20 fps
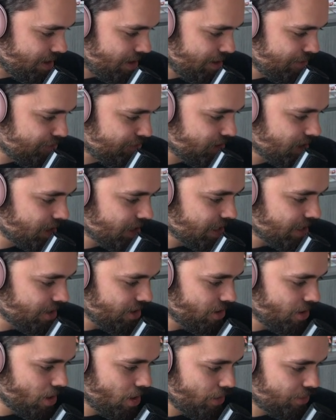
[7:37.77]
Effing in
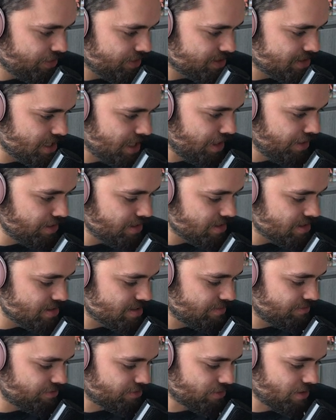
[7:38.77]
Earth, 10
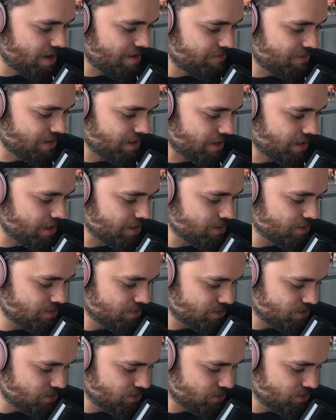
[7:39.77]
years and forever.